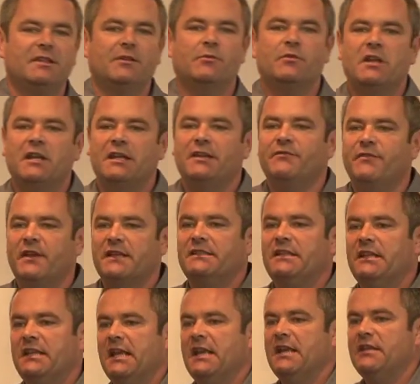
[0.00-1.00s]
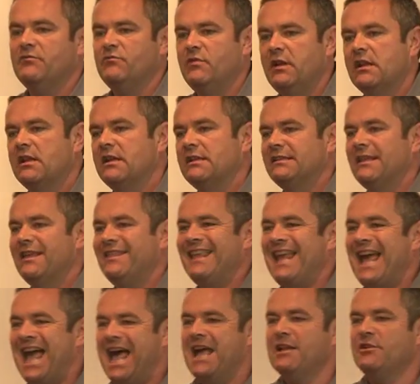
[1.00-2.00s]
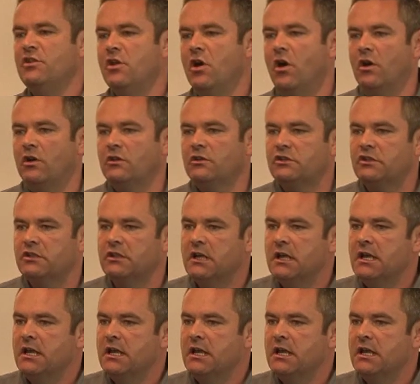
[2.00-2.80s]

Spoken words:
when I investigated, realized that they had not